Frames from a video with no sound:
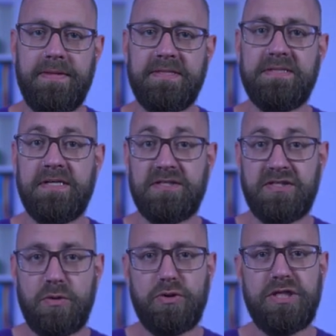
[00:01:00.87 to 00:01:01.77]
is
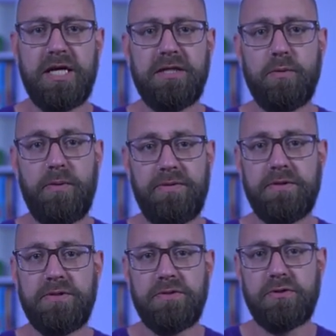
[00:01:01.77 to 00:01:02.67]
associated with the
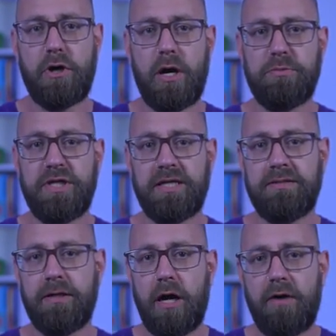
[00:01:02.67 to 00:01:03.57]
user object
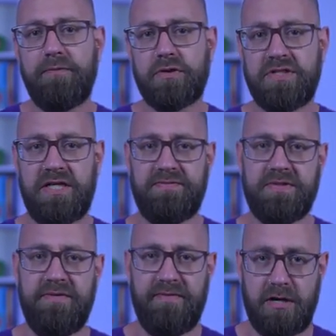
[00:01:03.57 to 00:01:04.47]
of your Salesforce
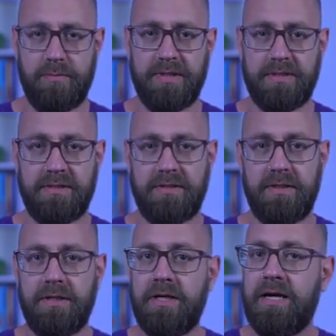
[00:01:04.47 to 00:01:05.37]
environment.
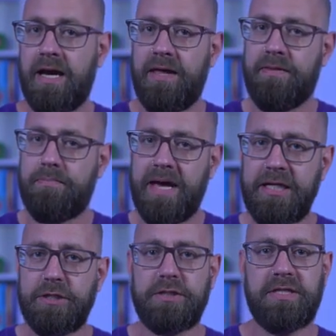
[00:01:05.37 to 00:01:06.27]
And the
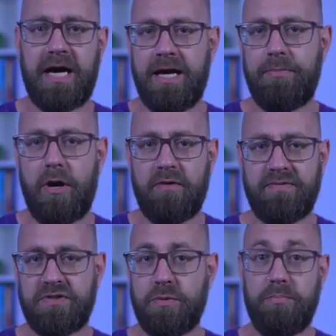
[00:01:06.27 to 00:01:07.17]
page type
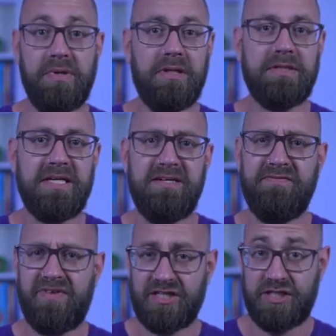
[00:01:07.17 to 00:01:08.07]
offers you built-in
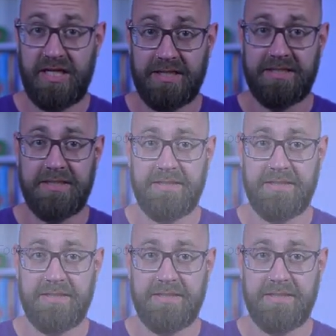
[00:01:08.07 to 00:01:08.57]
functionality,